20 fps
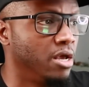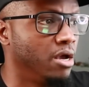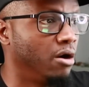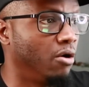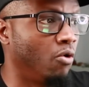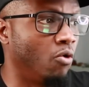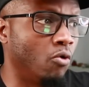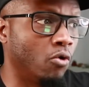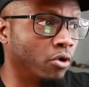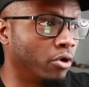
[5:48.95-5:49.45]

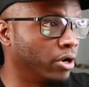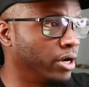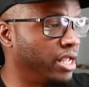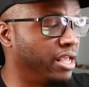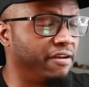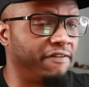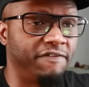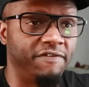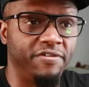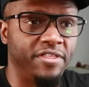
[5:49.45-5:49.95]
or
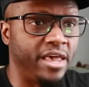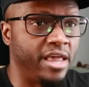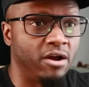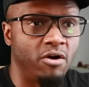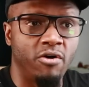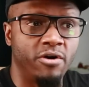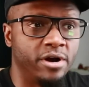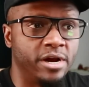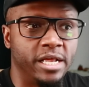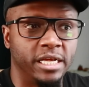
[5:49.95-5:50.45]
if they
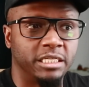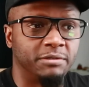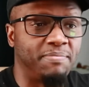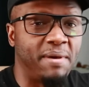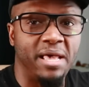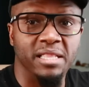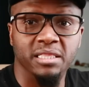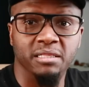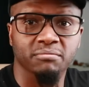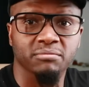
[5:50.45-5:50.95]
are an
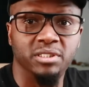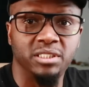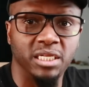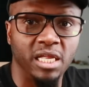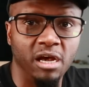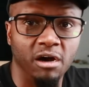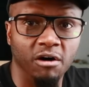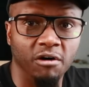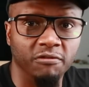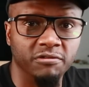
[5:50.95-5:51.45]
expat
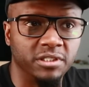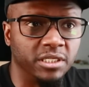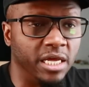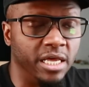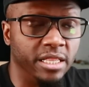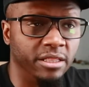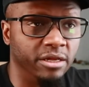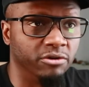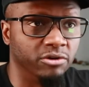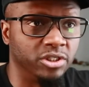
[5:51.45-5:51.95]
themselves
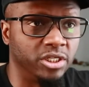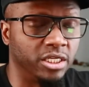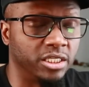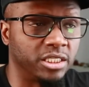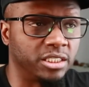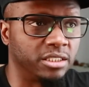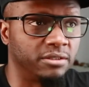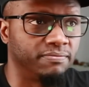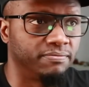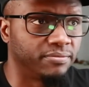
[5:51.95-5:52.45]
and they're
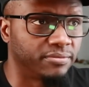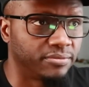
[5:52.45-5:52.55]
just,